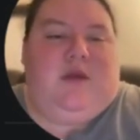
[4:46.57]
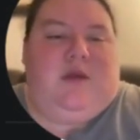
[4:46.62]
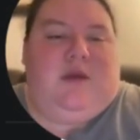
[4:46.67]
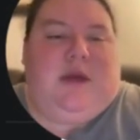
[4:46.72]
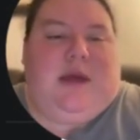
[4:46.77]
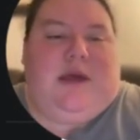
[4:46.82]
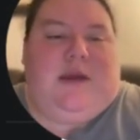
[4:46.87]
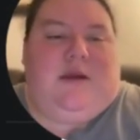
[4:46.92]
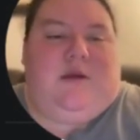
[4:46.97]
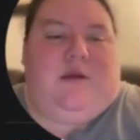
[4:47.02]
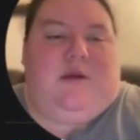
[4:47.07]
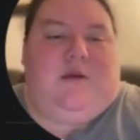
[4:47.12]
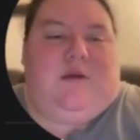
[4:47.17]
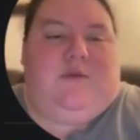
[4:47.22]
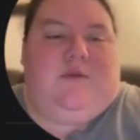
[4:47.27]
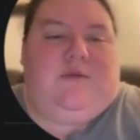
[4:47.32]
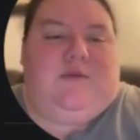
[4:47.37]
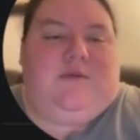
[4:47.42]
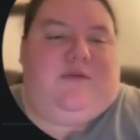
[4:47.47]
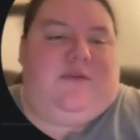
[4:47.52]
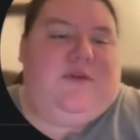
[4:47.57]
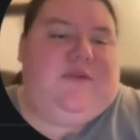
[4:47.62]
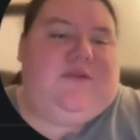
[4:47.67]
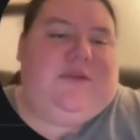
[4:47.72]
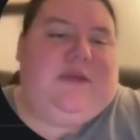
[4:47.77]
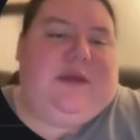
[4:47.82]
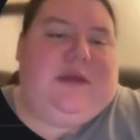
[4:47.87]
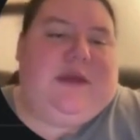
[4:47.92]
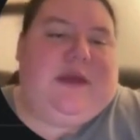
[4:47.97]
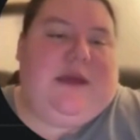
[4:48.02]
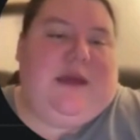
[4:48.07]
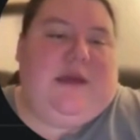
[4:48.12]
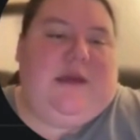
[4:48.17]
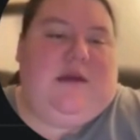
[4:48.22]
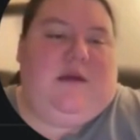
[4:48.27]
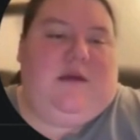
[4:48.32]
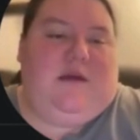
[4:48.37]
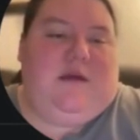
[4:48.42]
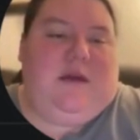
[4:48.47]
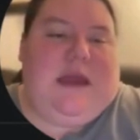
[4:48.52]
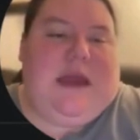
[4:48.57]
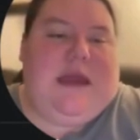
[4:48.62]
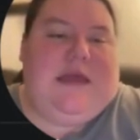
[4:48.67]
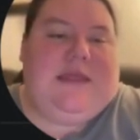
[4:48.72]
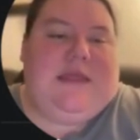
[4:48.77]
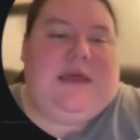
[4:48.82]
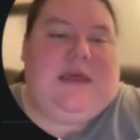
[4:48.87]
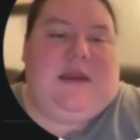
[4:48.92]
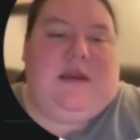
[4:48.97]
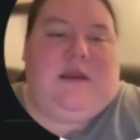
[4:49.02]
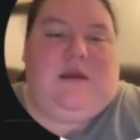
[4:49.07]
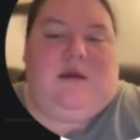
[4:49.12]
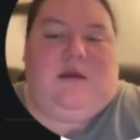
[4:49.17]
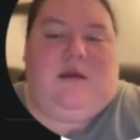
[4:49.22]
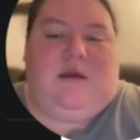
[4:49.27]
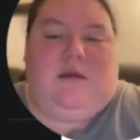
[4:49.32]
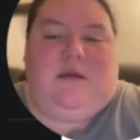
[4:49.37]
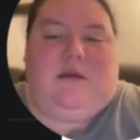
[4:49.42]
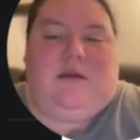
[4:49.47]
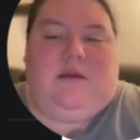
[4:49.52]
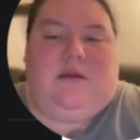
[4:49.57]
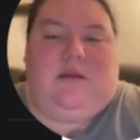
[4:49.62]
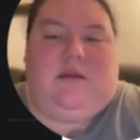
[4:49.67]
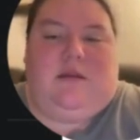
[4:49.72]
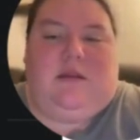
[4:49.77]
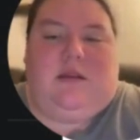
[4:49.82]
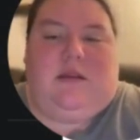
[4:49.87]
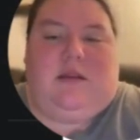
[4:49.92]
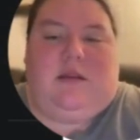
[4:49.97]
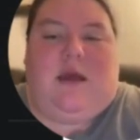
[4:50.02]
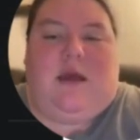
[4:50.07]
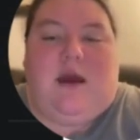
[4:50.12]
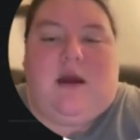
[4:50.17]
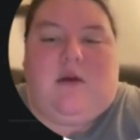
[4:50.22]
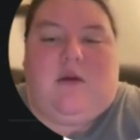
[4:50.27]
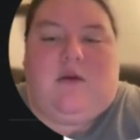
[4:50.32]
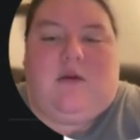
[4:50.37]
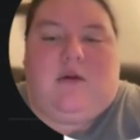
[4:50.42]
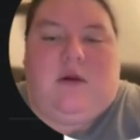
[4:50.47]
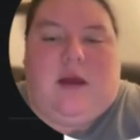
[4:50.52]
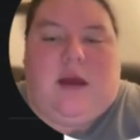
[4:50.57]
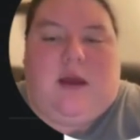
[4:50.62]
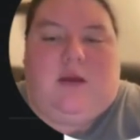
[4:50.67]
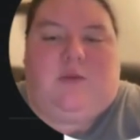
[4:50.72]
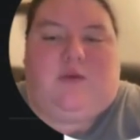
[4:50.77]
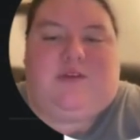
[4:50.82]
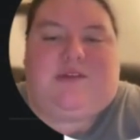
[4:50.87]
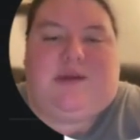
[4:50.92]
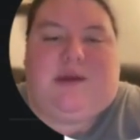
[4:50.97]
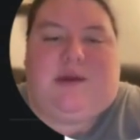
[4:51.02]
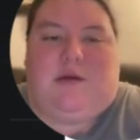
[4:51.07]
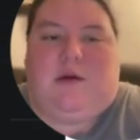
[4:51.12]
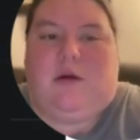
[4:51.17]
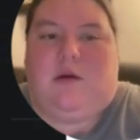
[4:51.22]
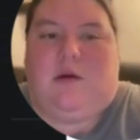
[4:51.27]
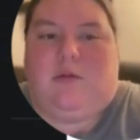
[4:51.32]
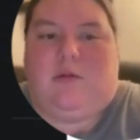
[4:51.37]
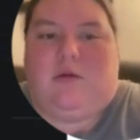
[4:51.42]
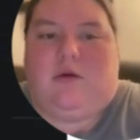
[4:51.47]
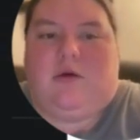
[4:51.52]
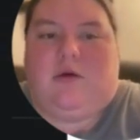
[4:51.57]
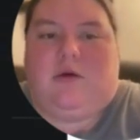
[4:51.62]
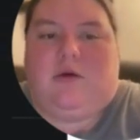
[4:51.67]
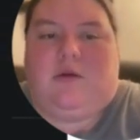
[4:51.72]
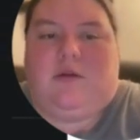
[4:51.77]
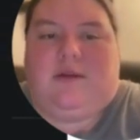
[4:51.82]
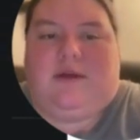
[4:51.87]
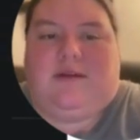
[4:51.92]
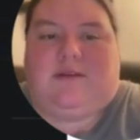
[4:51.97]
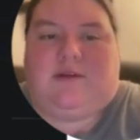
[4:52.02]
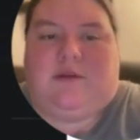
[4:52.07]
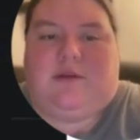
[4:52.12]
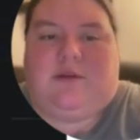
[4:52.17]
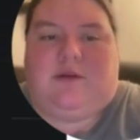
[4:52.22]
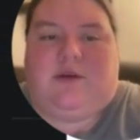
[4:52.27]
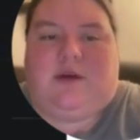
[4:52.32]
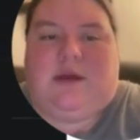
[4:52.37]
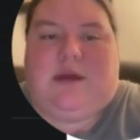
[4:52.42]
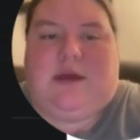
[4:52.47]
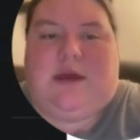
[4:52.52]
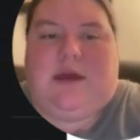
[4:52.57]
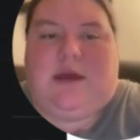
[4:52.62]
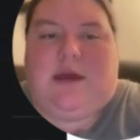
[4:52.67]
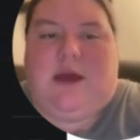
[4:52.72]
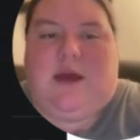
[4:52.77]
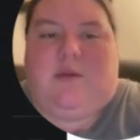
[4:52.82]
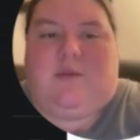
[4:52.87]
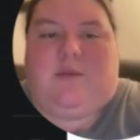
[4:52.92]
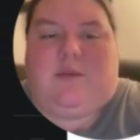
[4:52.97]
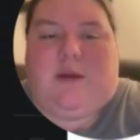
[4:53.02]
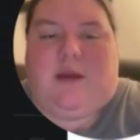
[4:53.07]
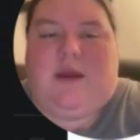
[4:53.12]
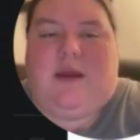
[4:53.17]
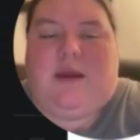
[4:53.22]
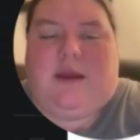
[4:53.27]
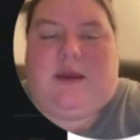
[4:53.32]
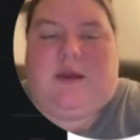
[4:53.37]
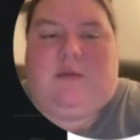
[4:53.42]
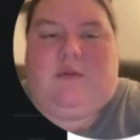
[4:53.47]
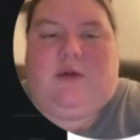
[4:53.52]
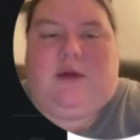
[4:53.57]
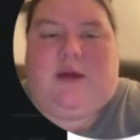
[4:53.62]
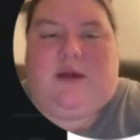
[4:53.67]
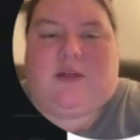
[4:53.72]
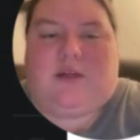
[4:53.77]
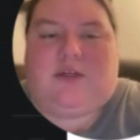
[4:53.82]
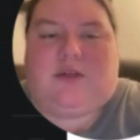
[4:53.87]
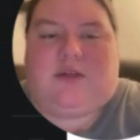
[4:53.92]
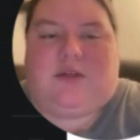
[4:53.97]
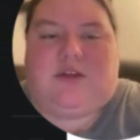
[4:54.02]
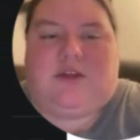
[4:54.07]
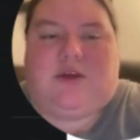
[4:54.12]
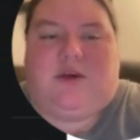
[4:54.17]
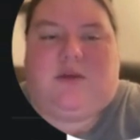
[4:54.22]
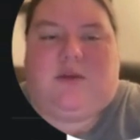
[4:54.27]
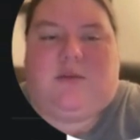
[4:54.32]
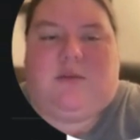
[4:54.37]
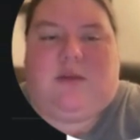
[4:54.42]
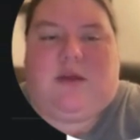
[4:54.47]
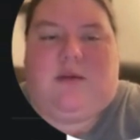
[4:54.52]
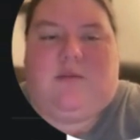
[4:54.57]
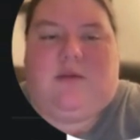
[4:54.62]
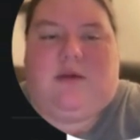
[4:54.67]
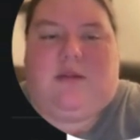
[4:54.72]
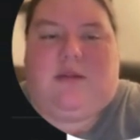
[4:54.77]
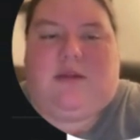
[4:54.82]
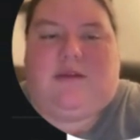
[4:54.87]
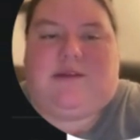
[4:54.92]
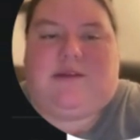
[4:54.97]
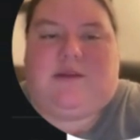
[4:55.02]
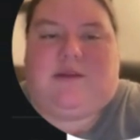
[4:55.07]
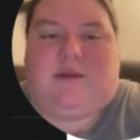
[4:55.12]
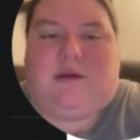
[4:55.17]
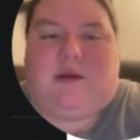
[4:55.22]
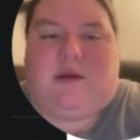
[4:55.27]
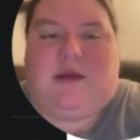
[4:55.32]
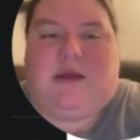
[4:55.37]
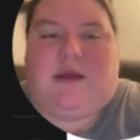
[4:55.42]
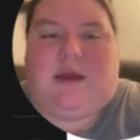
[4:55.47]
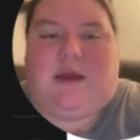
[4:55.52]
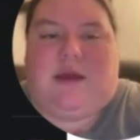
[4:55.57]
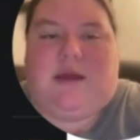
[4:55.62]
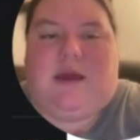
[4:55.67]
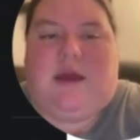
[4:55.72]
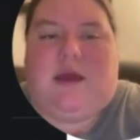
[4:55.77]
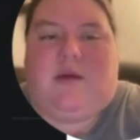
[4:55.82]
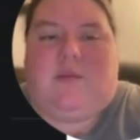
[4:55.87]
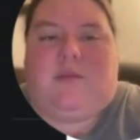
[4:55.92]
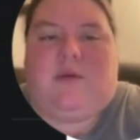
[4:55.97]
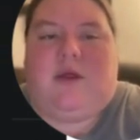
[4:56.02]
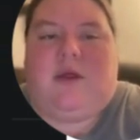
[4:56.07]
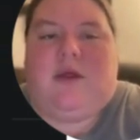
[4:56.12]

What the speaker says: I don't know, 50K, and then now I will say, oh, well, that's a 30K gap, right? And I will actually show them that. I'm like, that's a 30K gap.